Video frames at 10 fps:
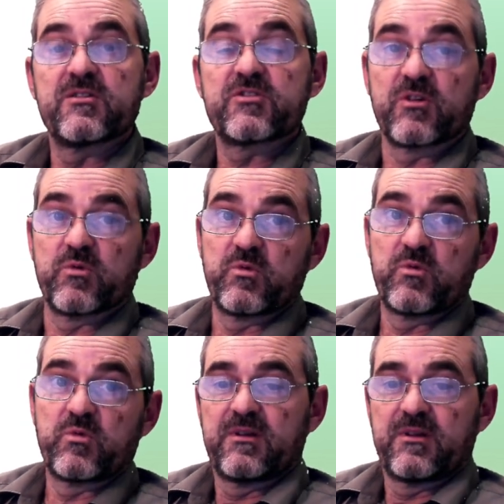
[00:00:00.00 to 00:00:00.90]
So
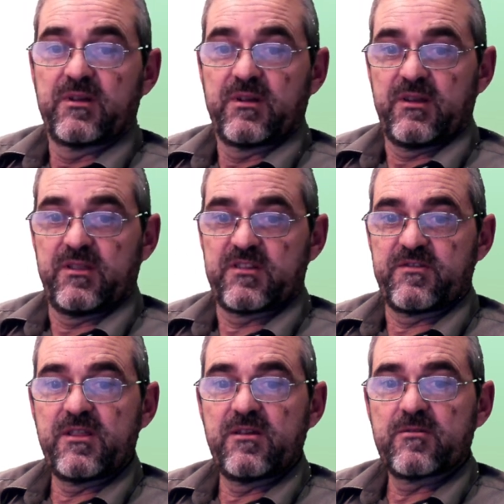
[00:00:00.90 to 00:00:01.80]
in this
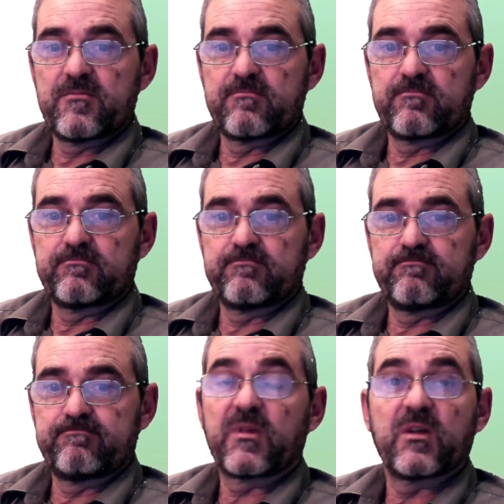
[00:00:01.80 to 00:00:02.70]
video,
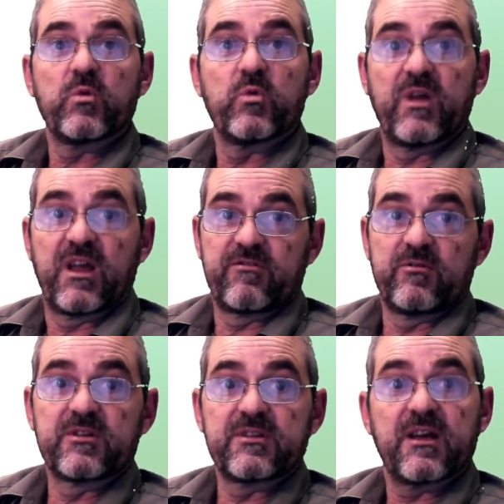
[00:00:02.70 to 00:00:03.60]
we have
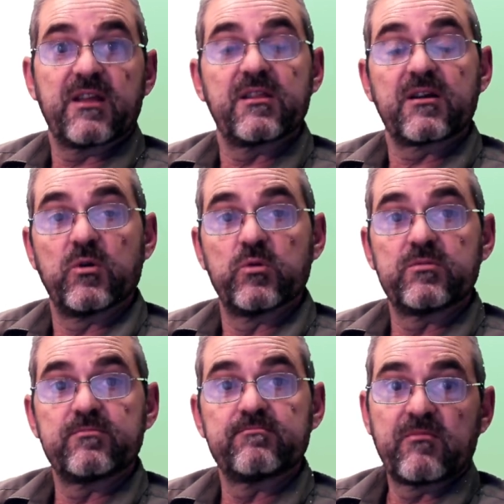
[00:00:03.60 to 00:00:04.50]
looked at the
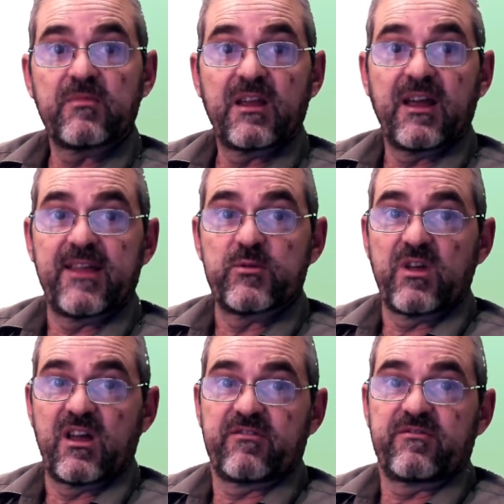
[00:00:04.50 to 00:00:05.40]
code and
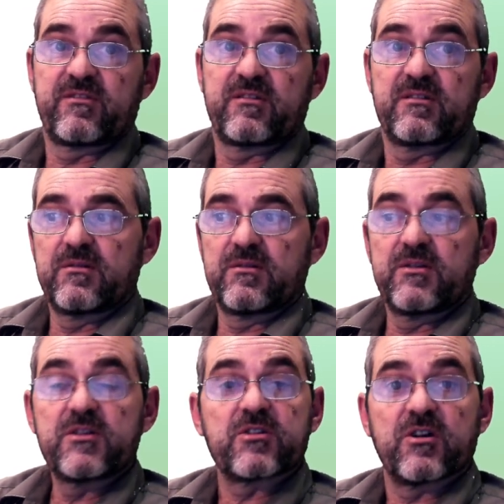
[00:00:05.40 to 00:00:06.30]
we have
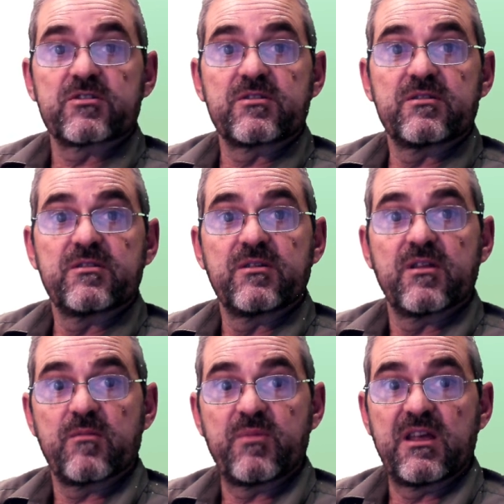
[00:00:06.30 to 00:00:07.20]
discussed
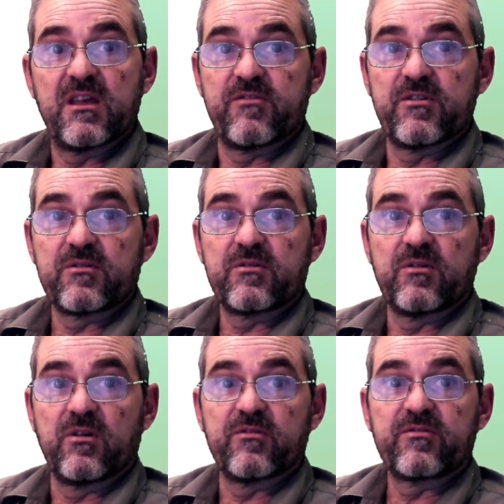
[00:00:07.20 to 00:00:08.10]
the behavior
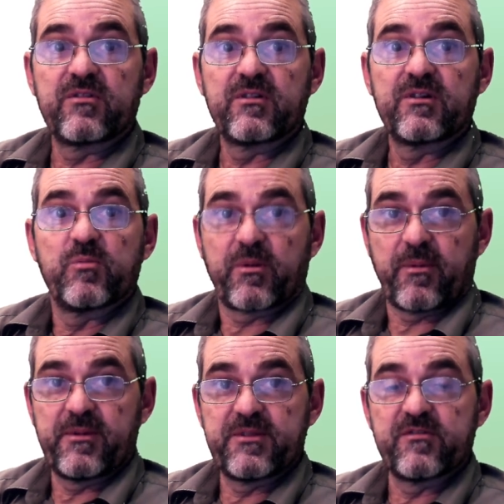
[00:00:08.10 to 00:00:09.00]
of
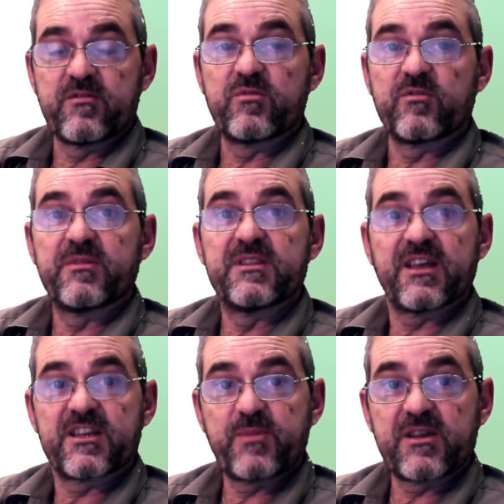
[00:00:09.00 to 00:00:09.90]
probability of improvement,
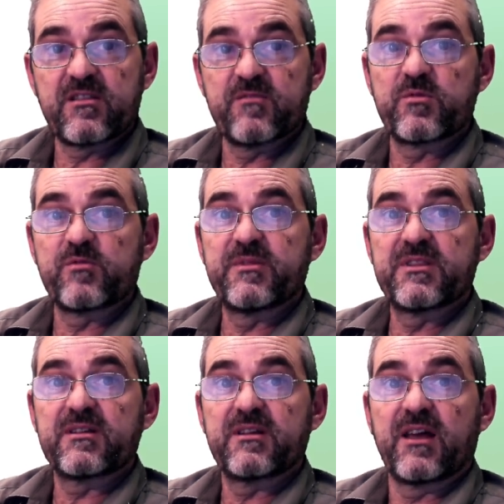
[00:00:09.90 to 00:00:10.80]
expected
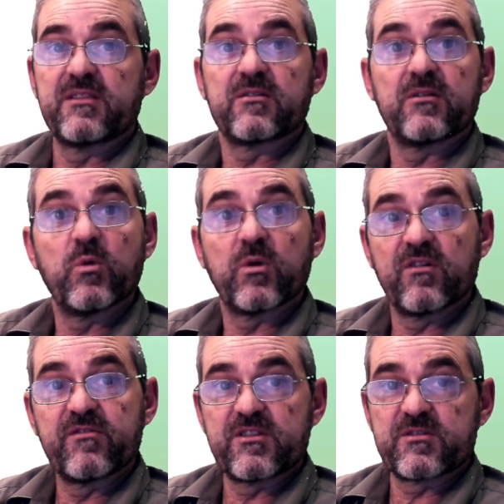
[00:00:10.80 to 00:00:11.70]
improvement, and lower
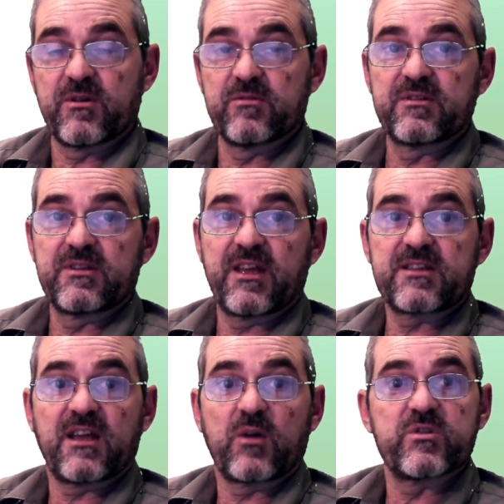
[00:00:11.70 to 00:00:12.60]
confidence bound
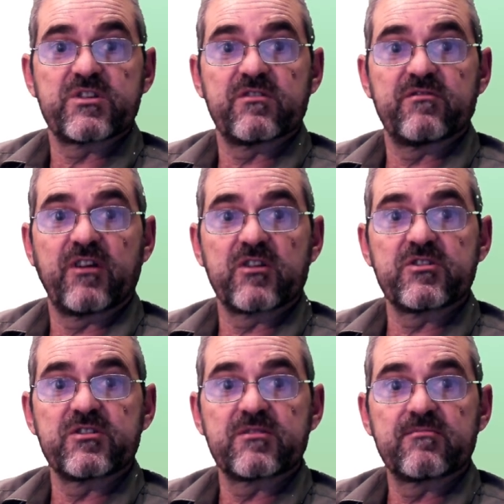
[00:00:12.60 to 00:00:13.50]
as acquisition
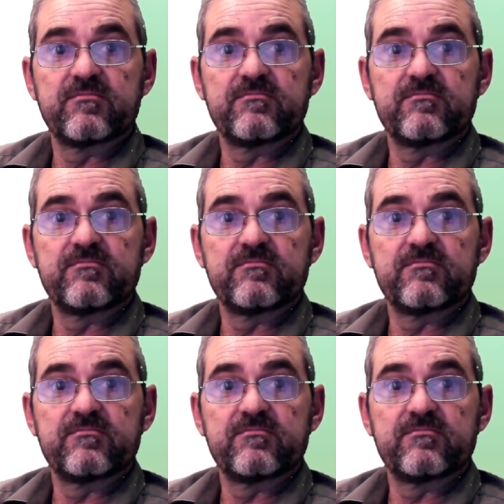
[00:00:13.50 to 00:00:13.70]
functions.